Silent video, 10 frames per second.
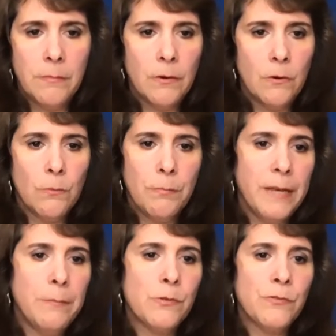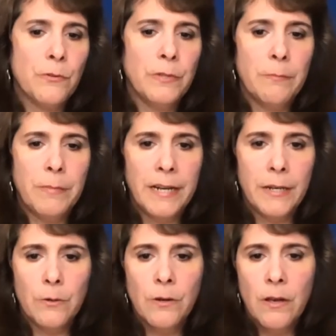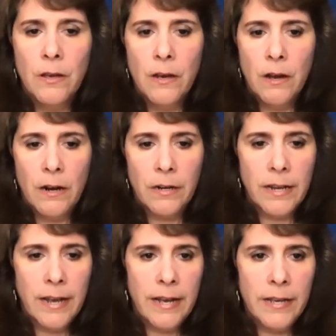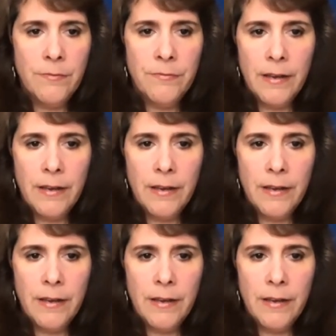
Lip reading: or papers from the bioRxiv.